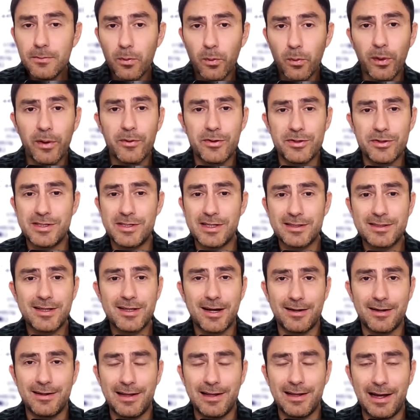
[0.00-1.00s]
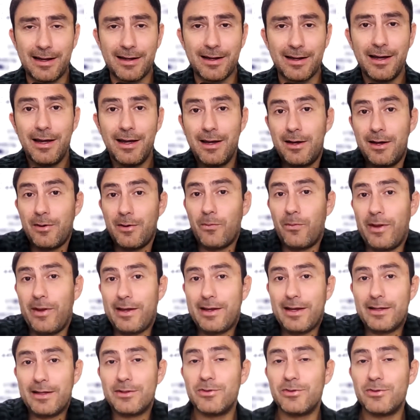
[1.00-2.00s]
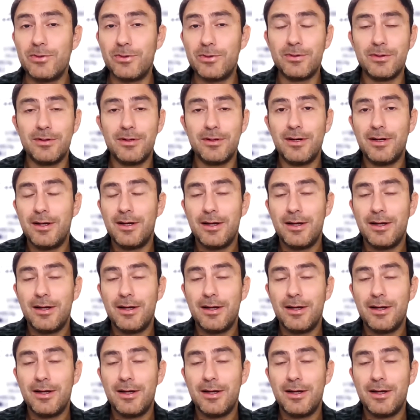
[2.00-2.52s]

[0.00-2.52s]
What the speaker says: we were just kind of like, we can do,